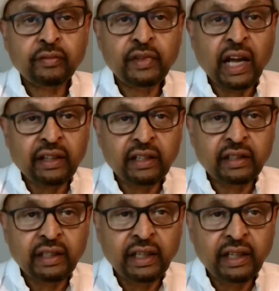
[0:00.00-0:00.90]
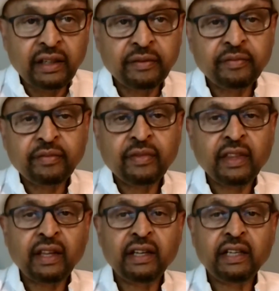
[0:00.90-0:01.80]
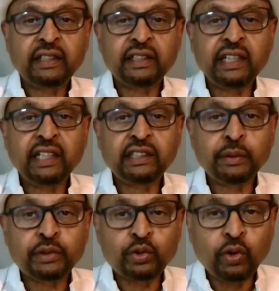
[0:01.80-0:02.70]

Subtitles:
The other thing is Egypt's